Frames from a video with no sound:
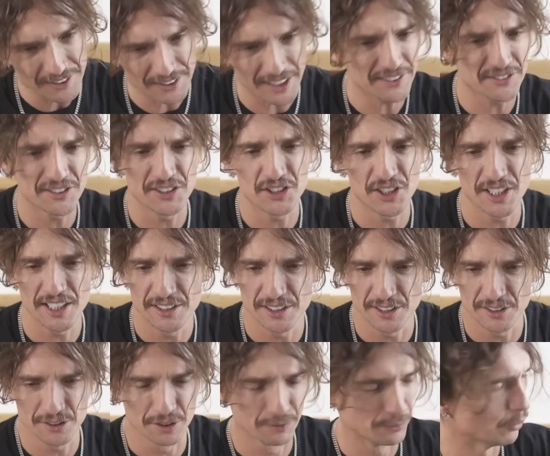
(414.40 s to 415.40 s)
That's the
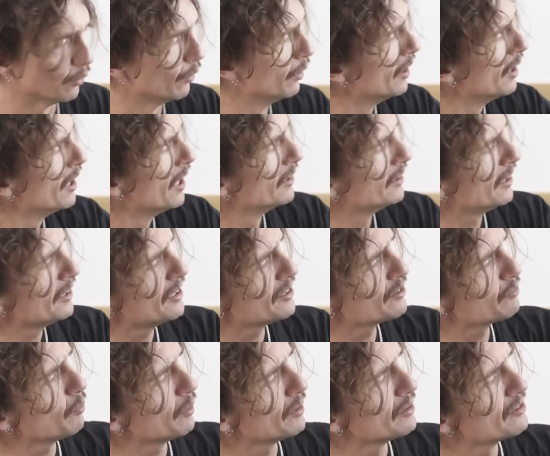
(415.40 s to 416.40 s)
cheesiest of all. And then
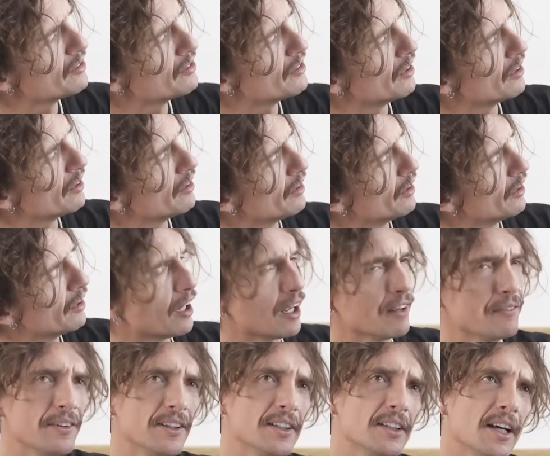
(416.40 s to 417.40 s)
there's ones that
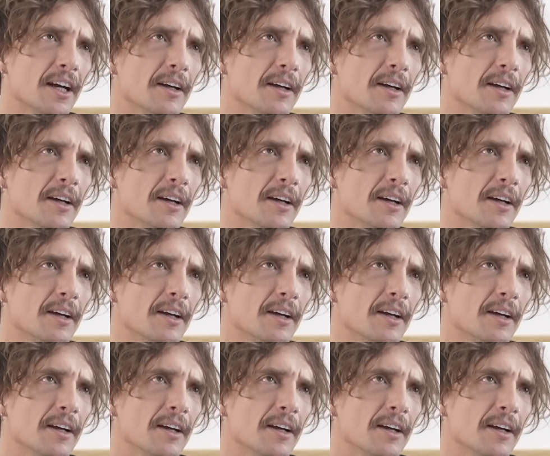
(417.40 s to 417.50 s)
I think...